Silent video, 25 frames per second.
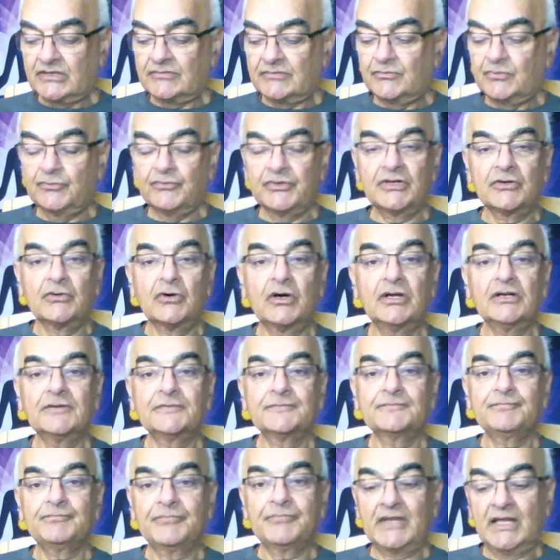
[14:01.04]
moving on,
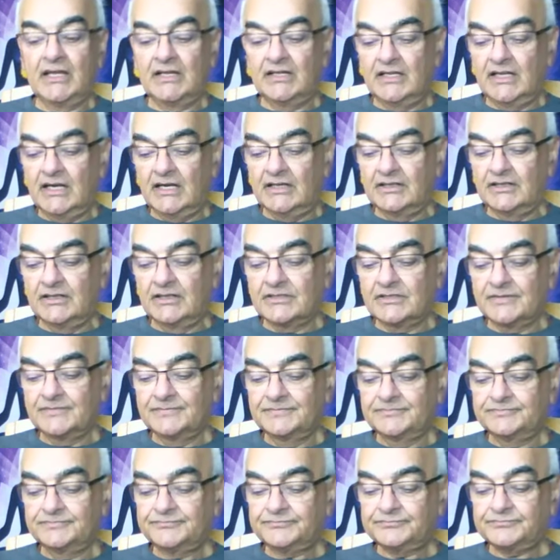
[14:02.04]
and that is
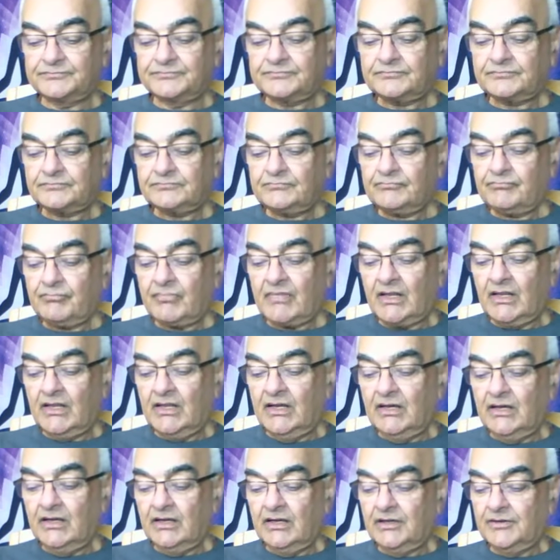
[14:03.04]

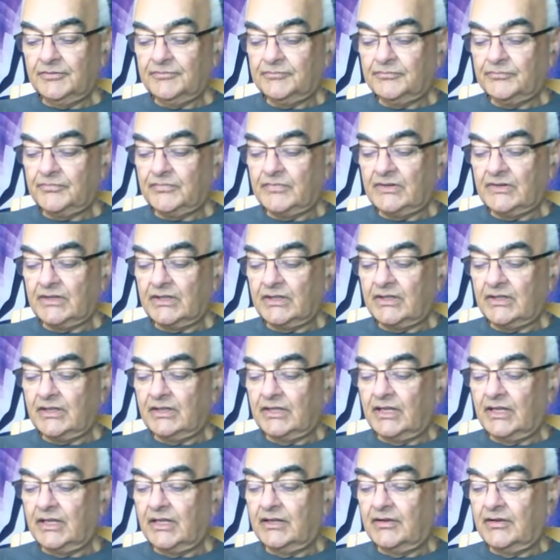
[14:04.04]

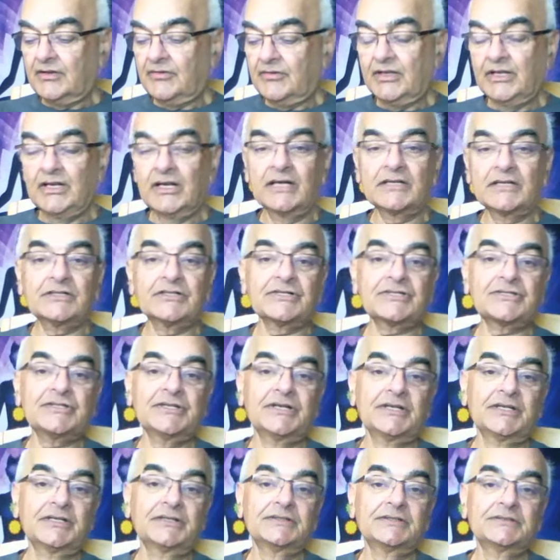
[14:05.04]

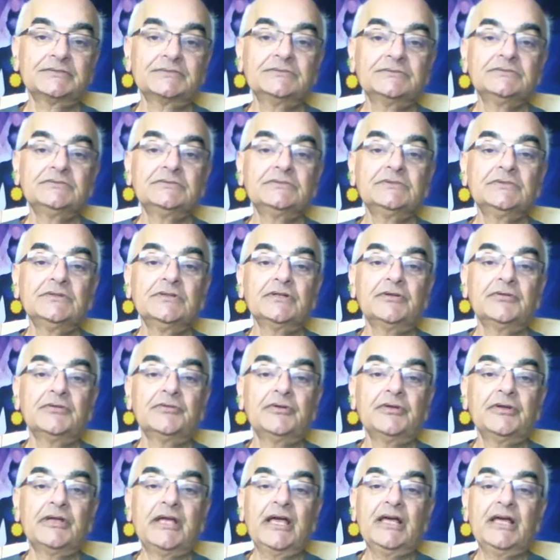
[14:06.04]
electricity.
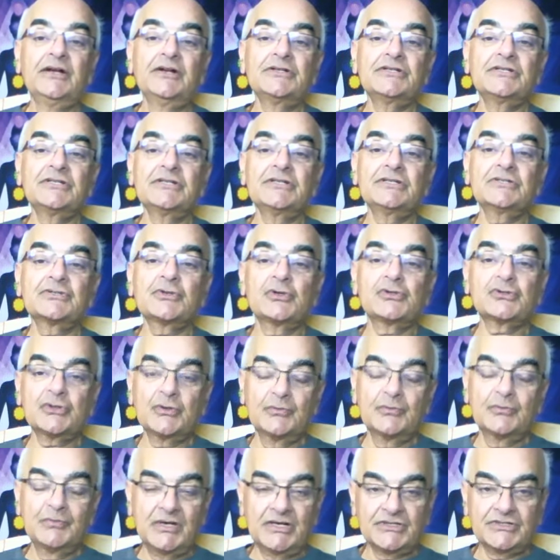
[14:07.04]
Energy is
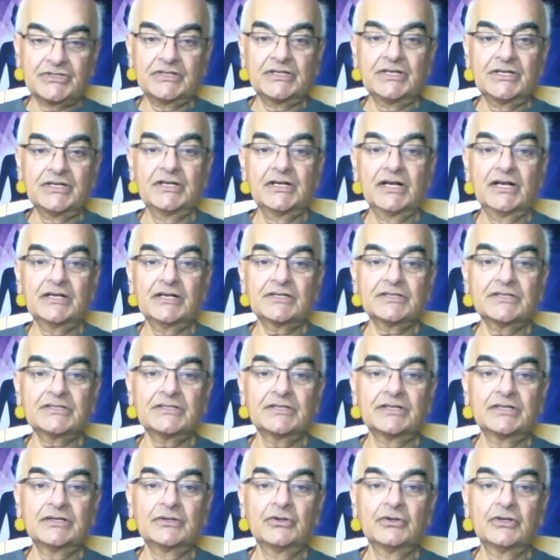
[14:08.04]
also measured in
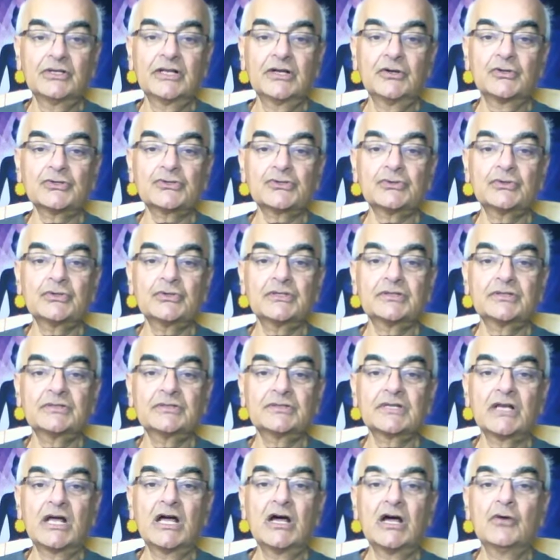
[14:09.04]
electricity, but they also
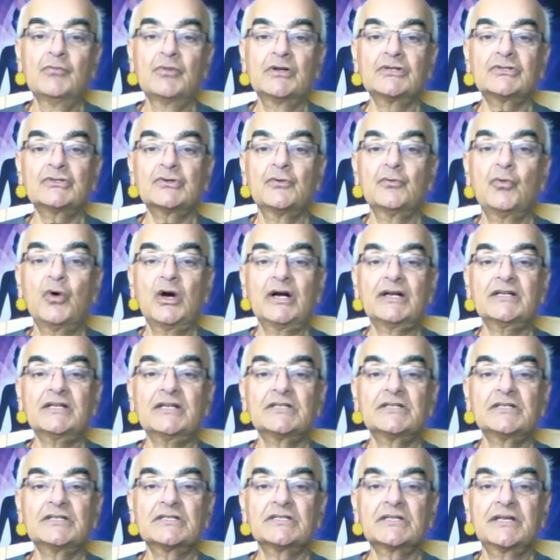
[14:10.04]
say how much of
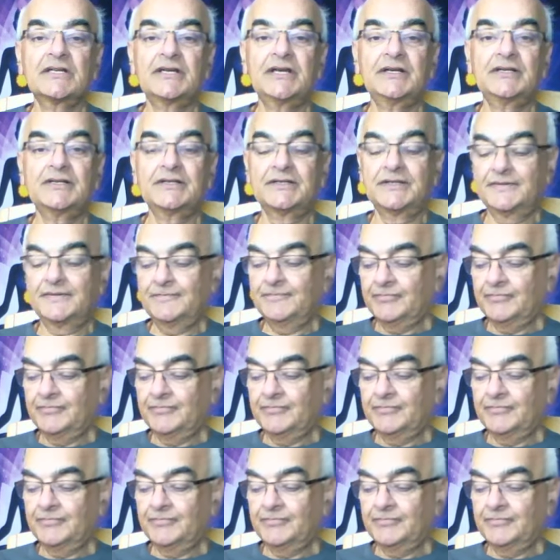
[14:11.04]
wattage is created.